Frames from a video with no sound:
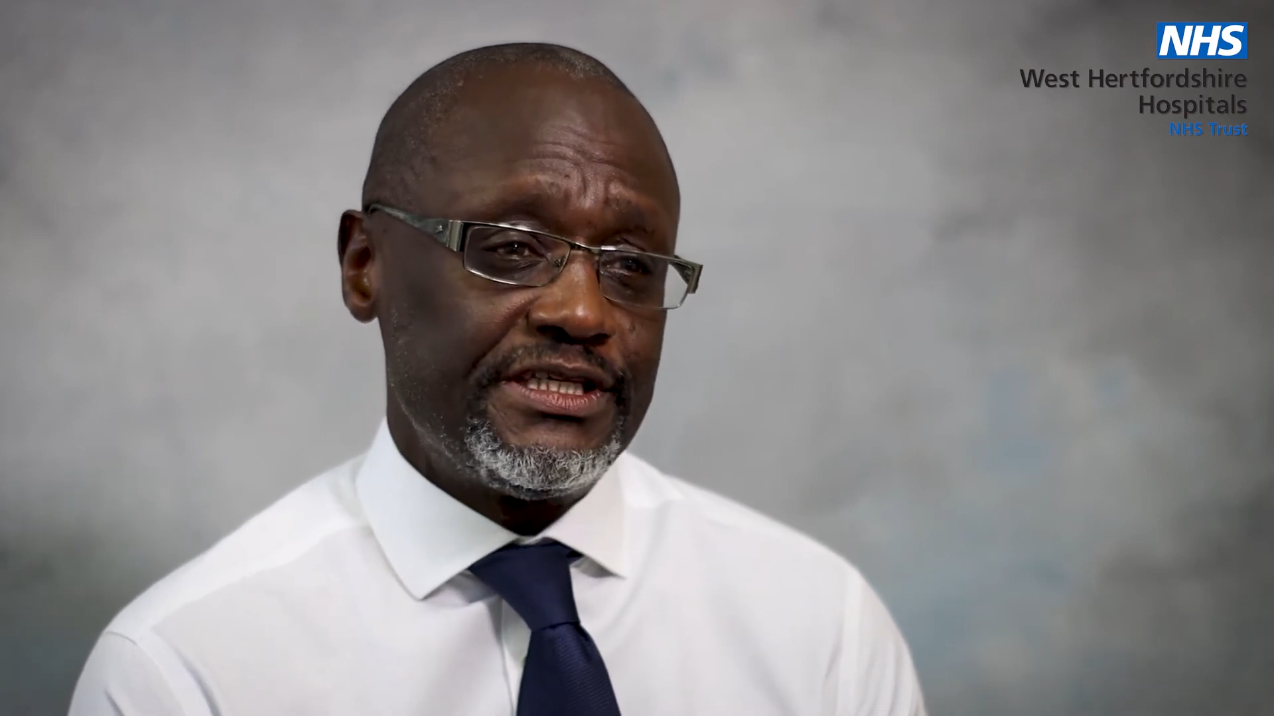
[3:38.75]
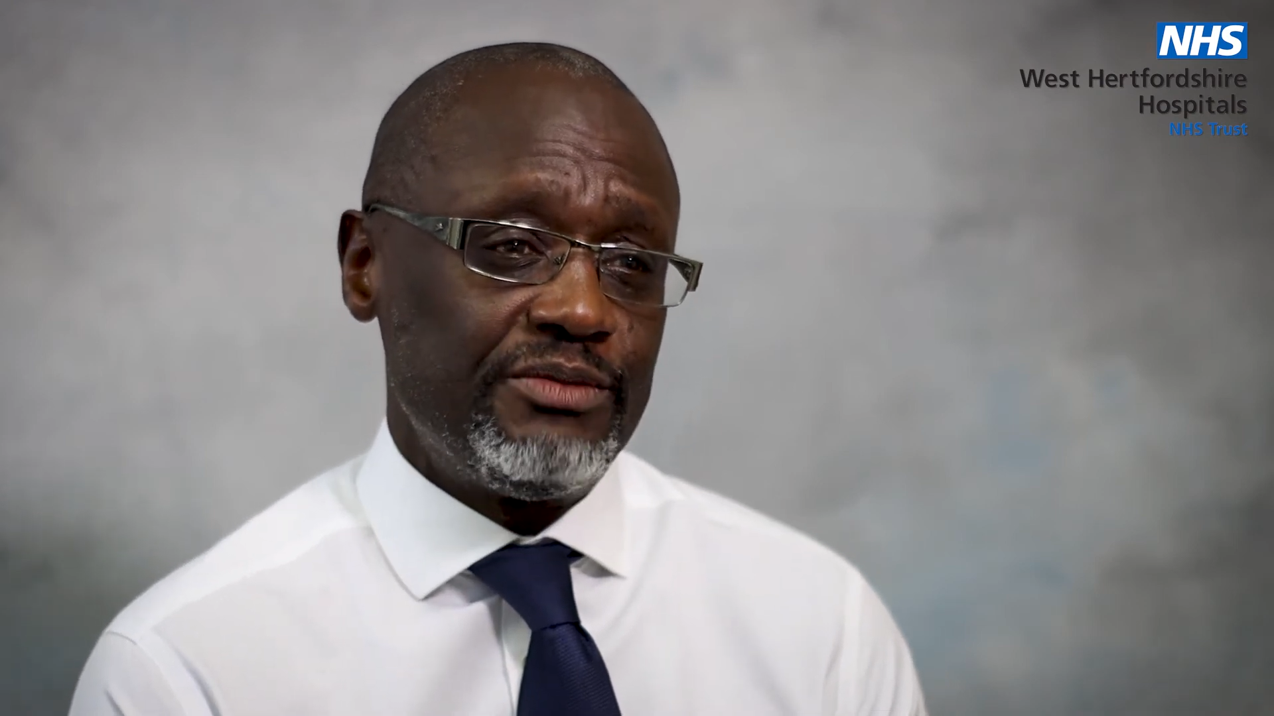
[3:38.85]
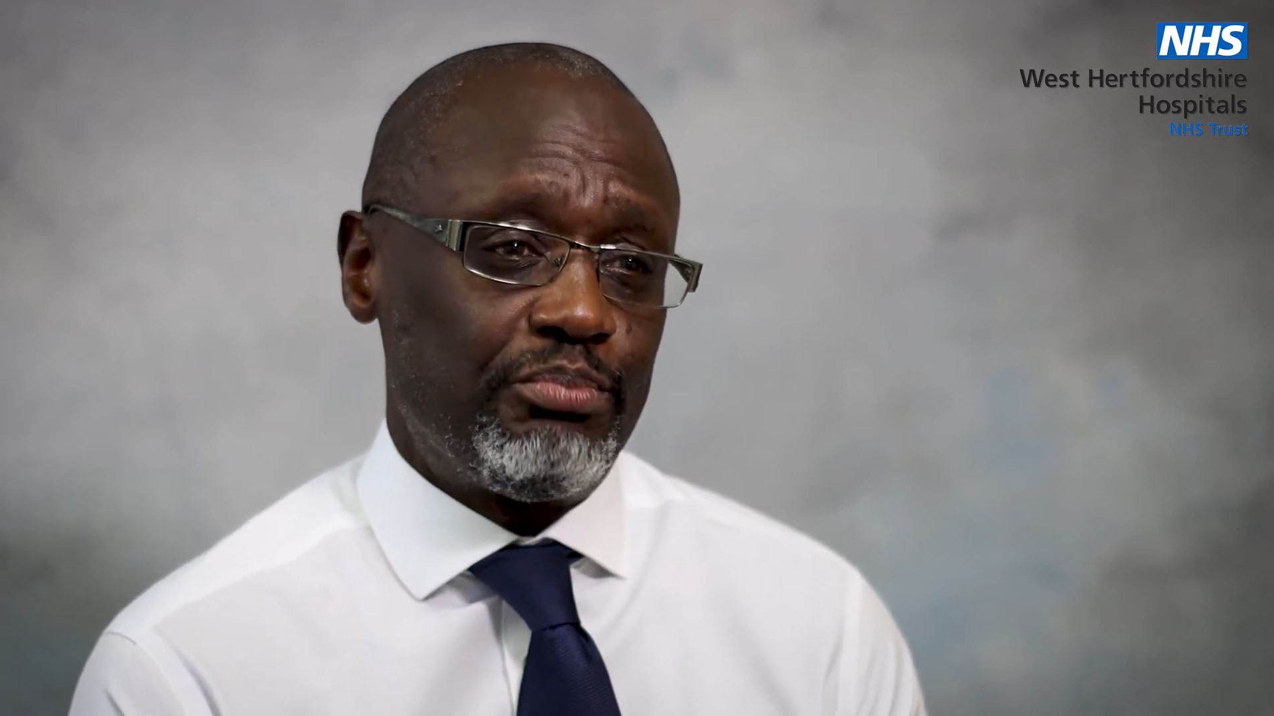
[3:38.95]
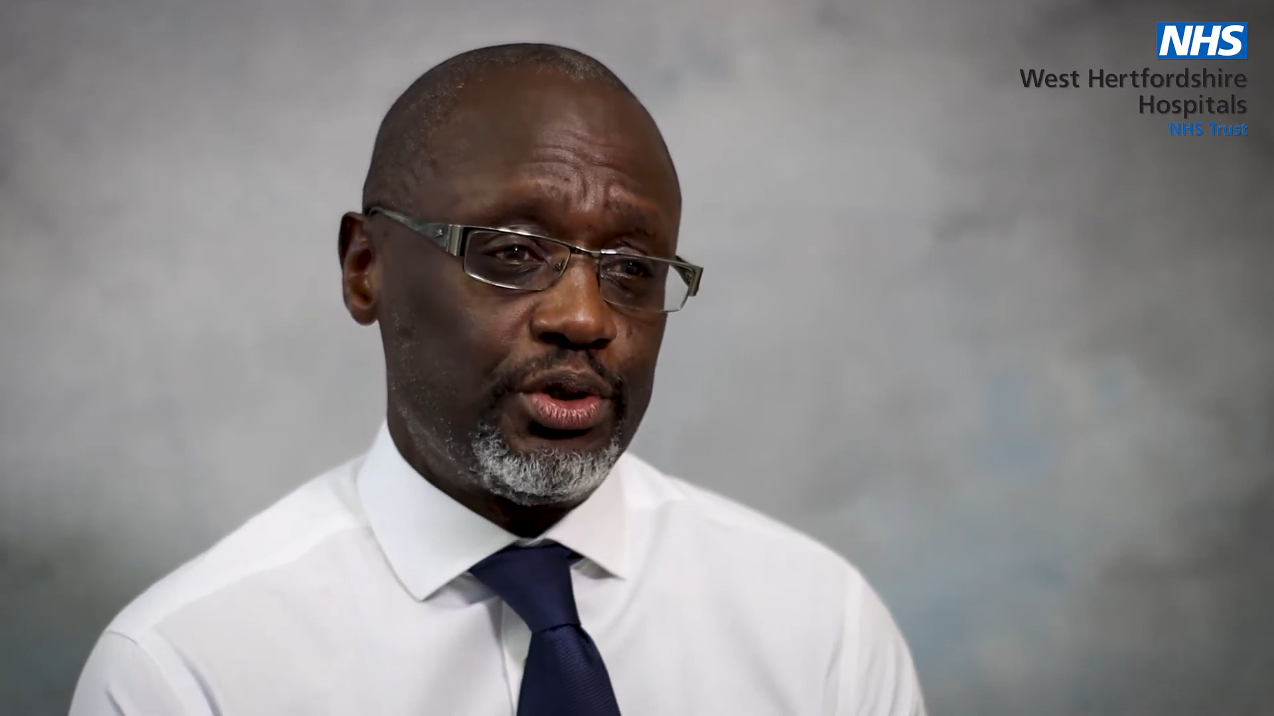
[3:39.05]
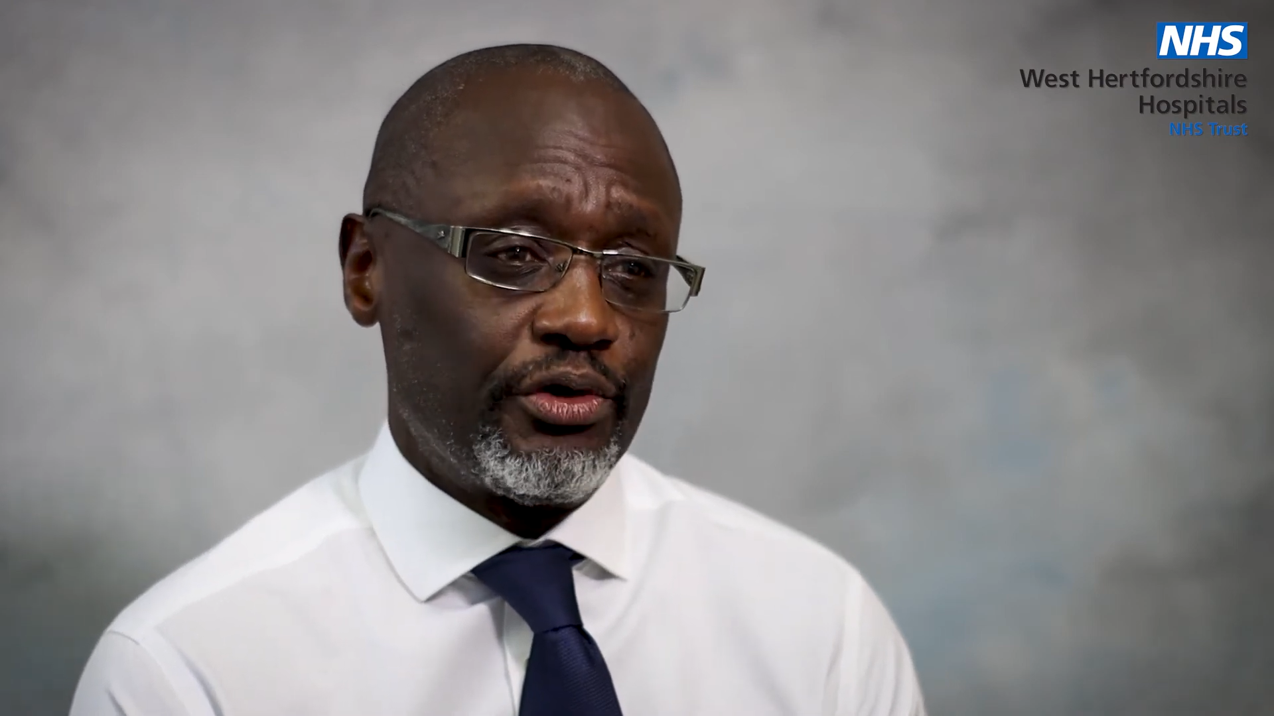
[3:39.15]
in
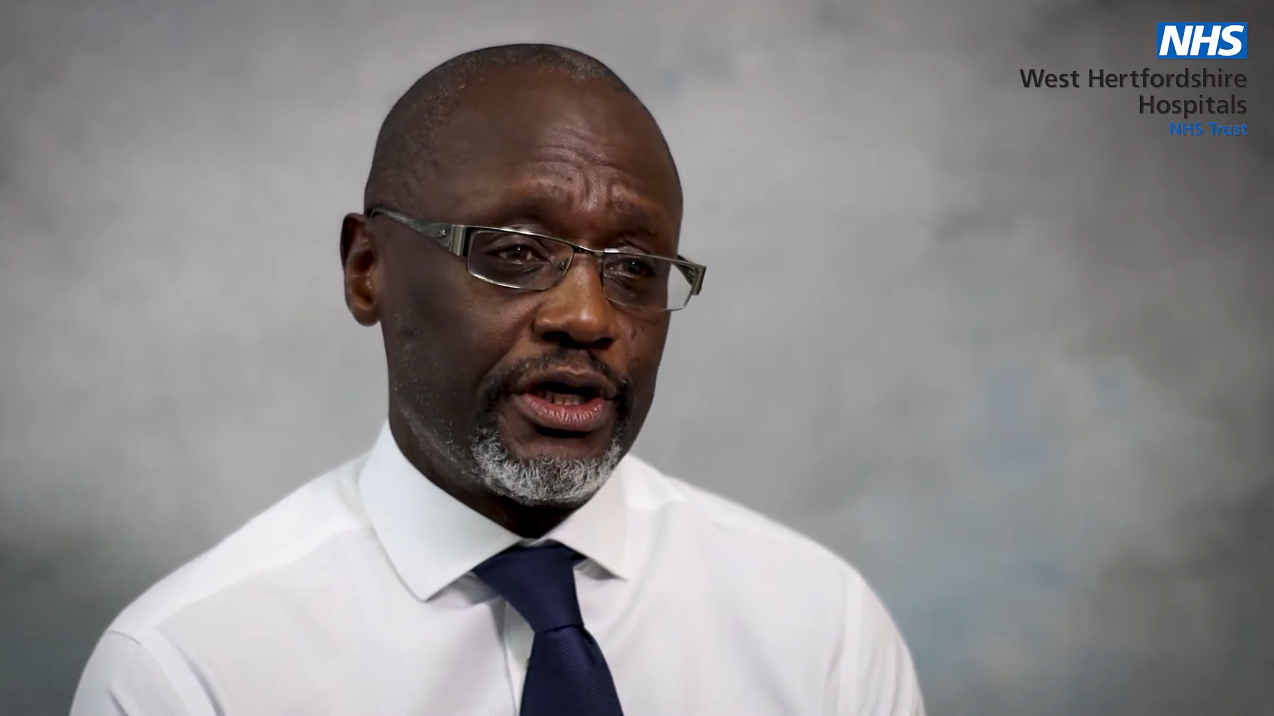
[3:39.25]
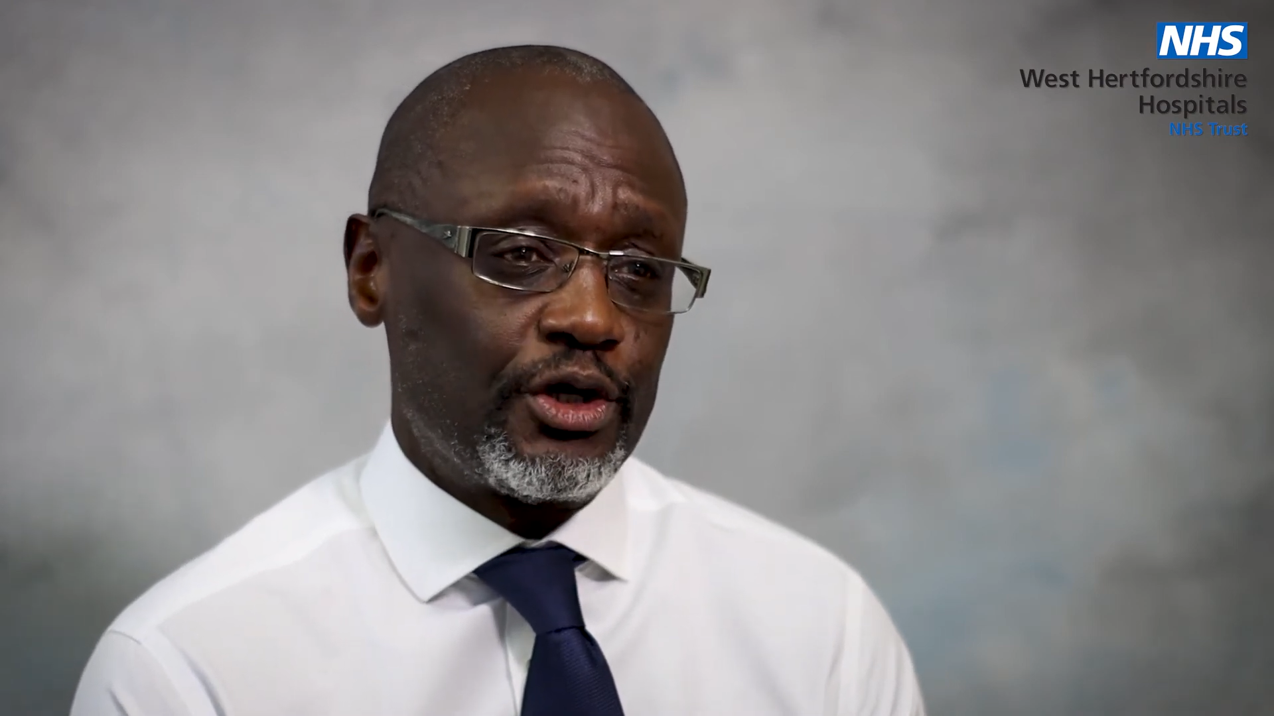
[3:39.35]
employer